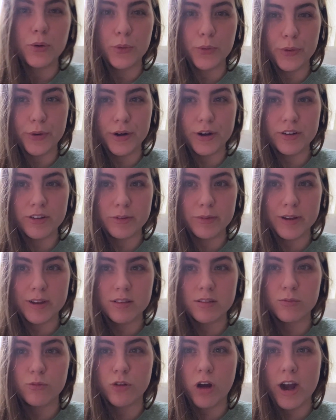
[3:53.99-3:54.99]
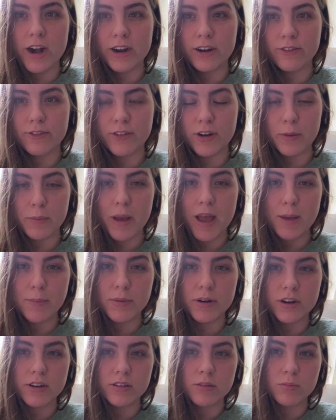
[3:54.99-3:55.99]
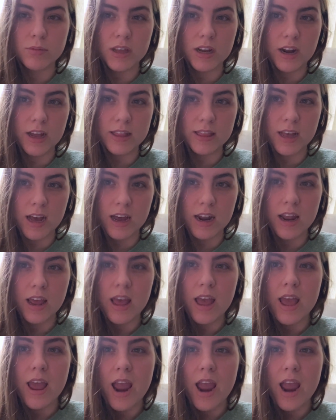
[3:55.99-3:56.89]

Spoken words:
or doing some writing for a paper, something like that.